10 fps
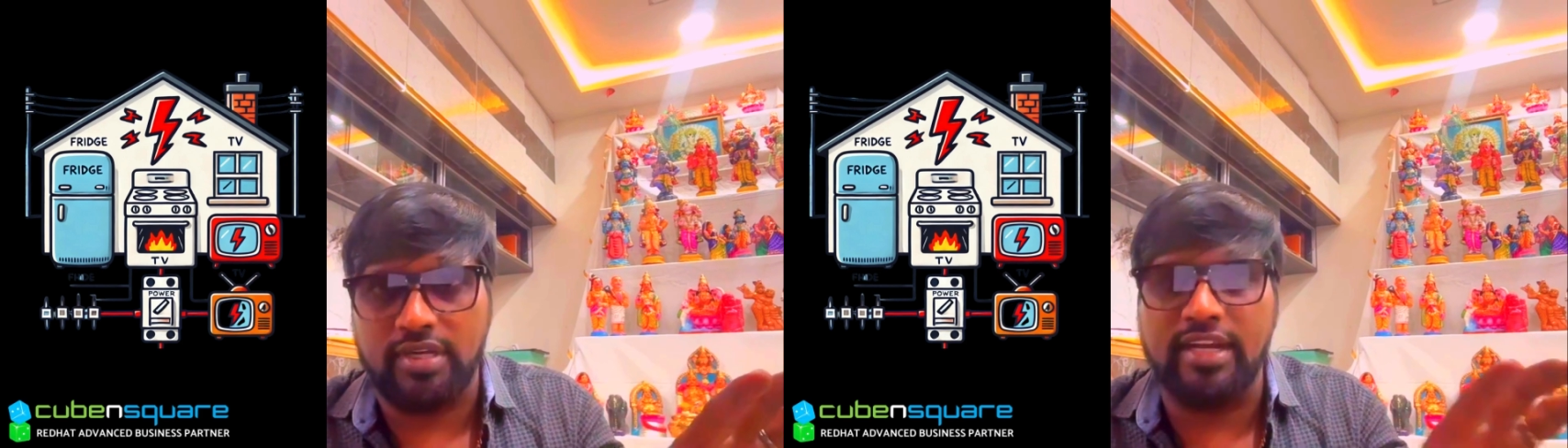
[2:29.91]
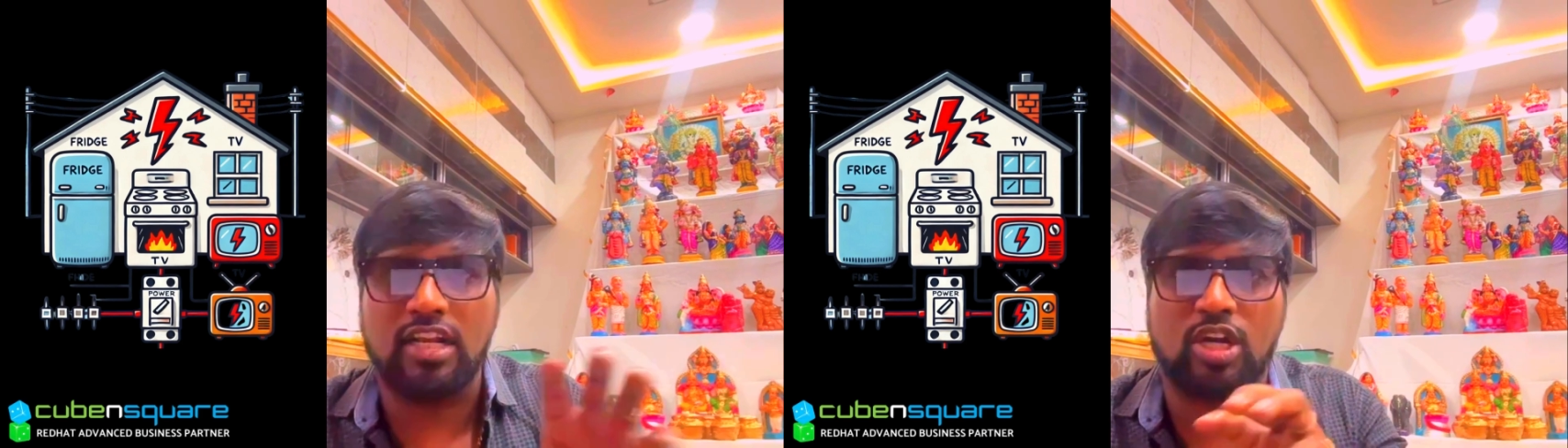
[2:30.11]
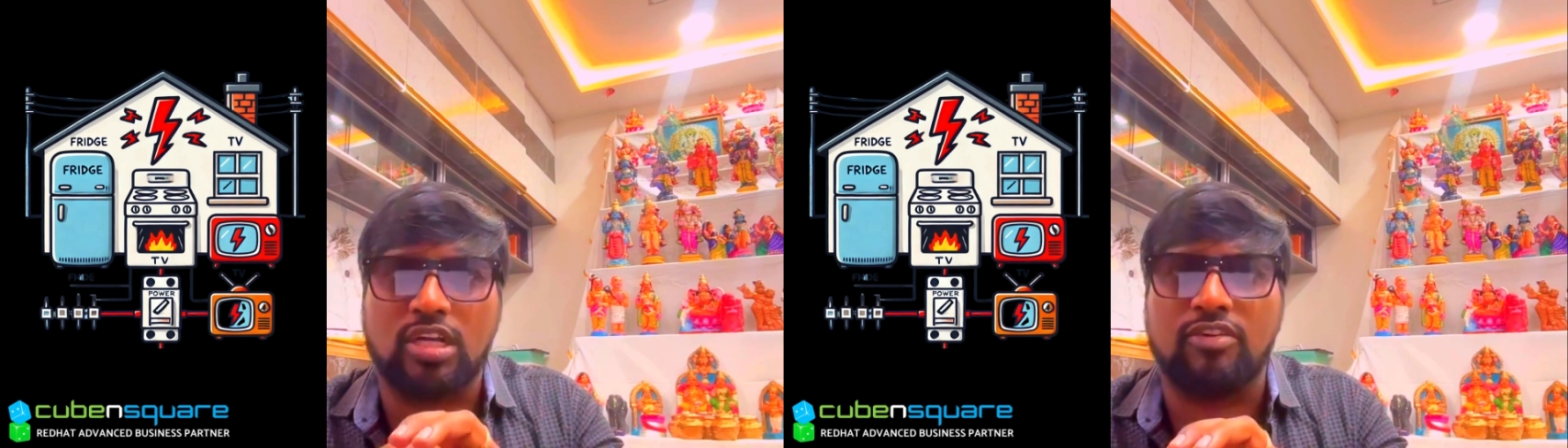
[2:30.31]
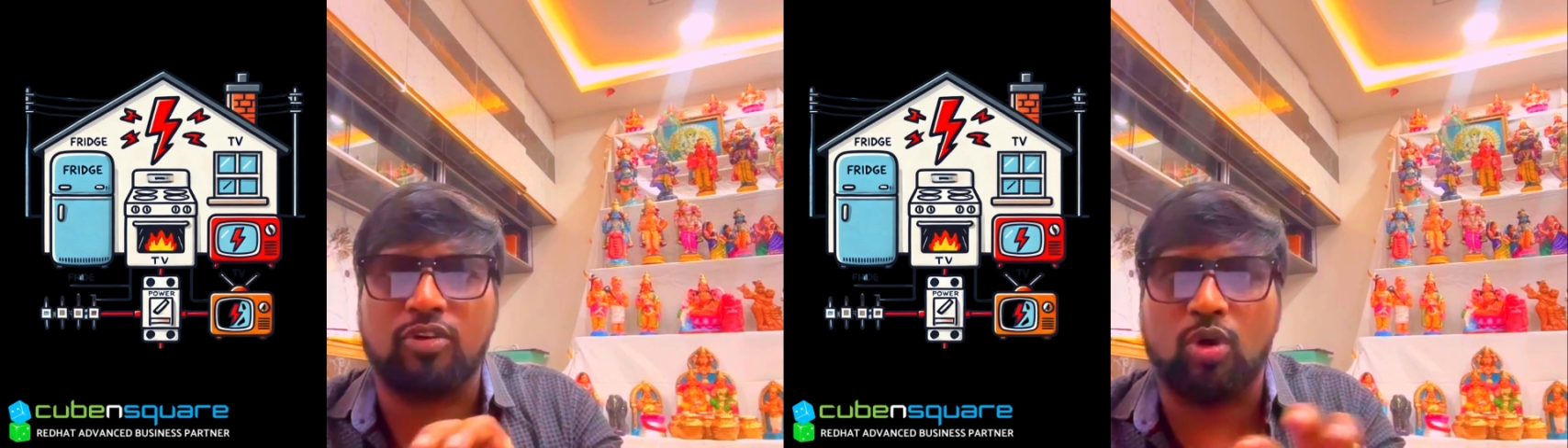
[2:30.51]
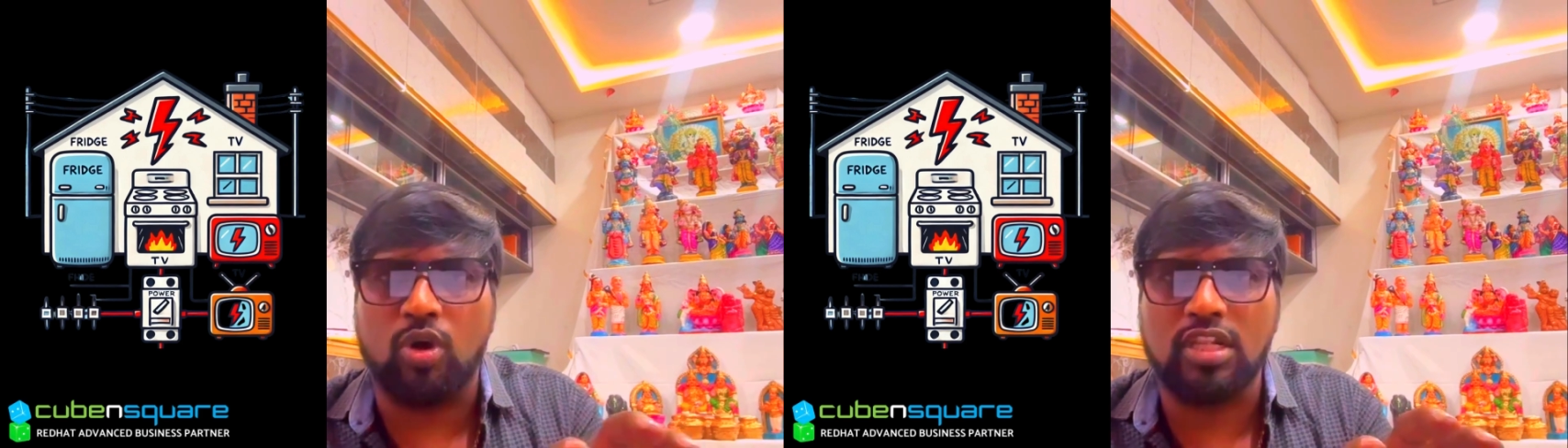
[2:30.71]
It will cut off
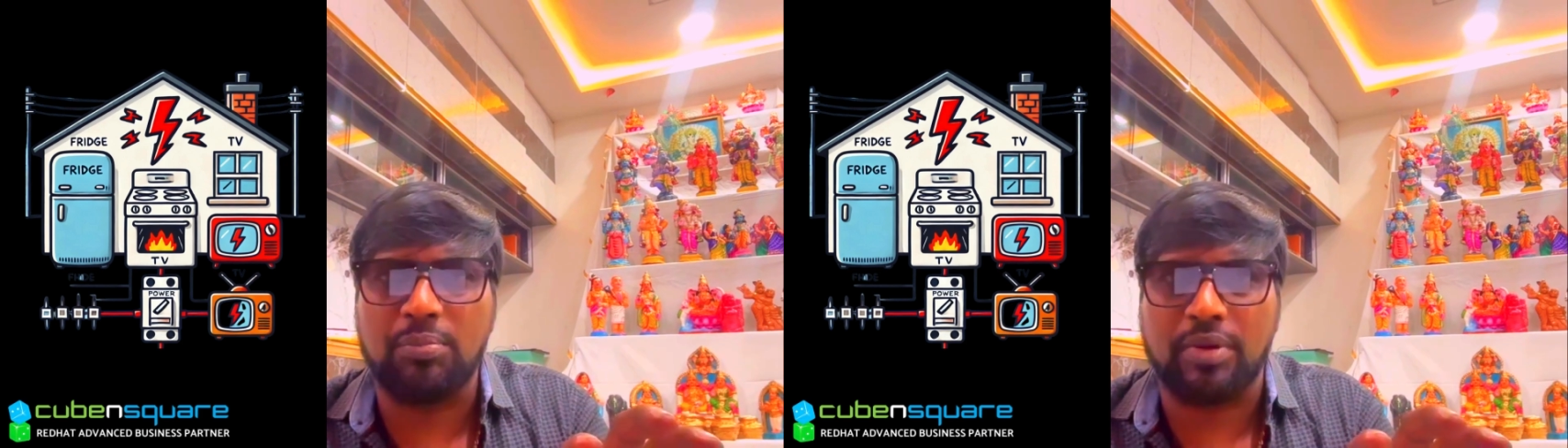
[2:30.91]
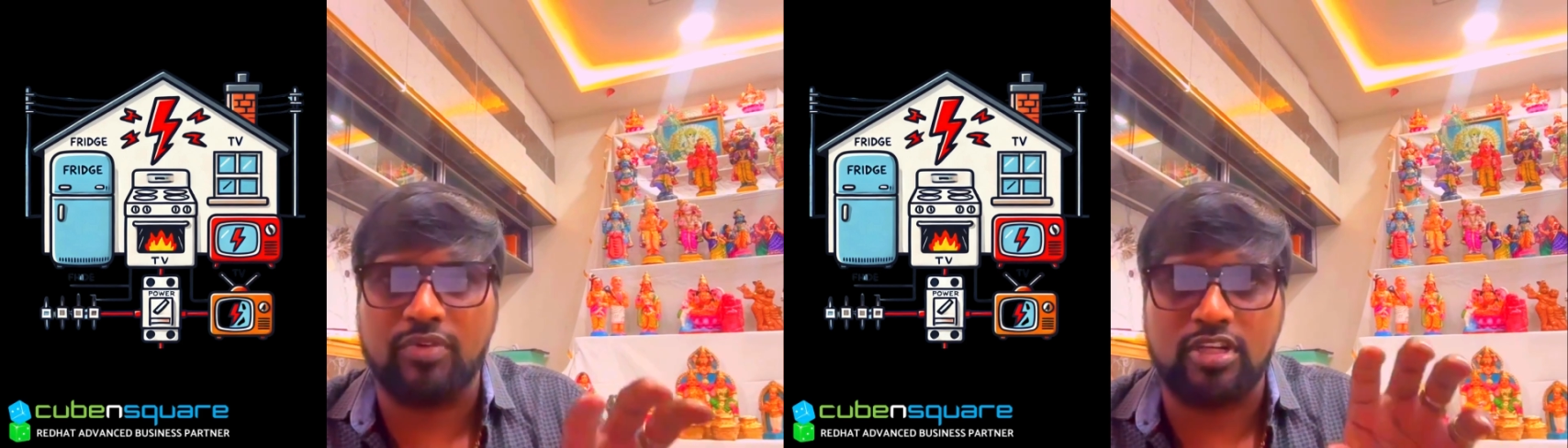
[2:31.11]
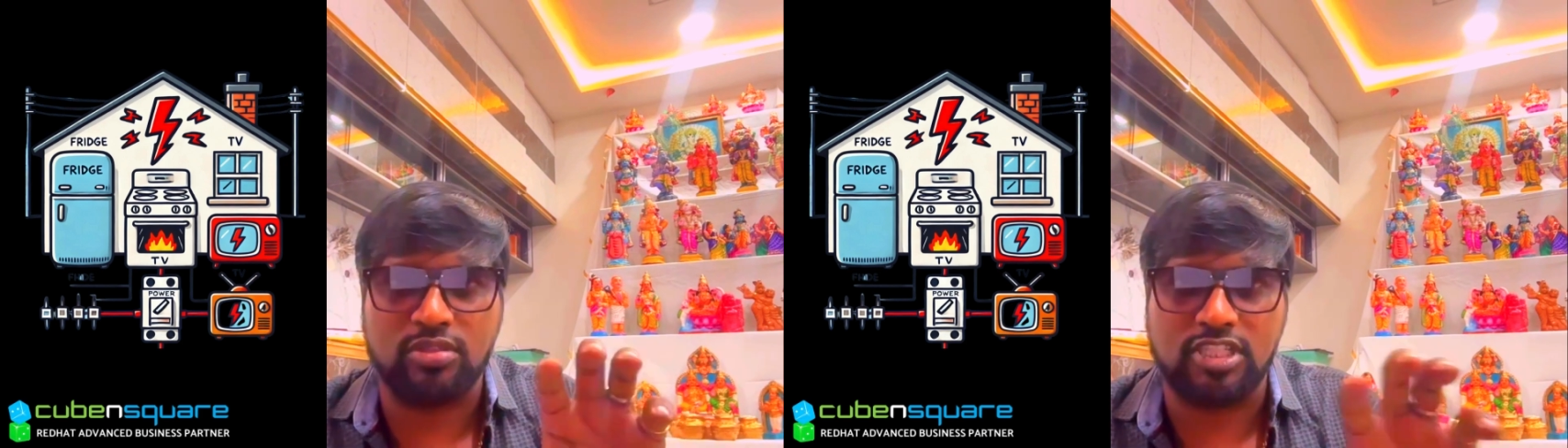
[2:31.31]
all the power to